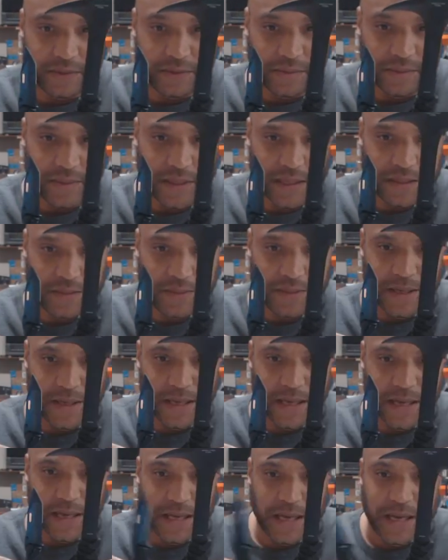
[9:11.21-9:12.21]
It's from the bottom.
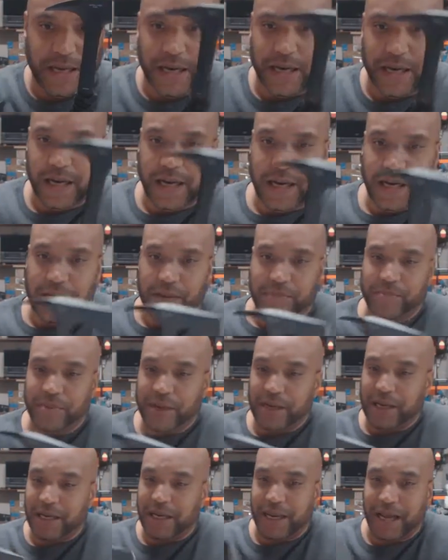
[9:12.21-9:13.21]

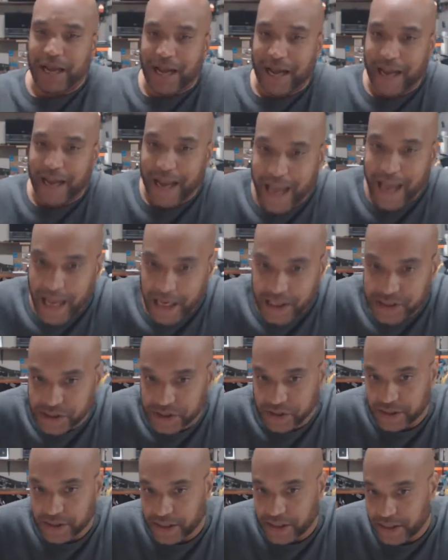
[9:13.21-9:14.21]
But I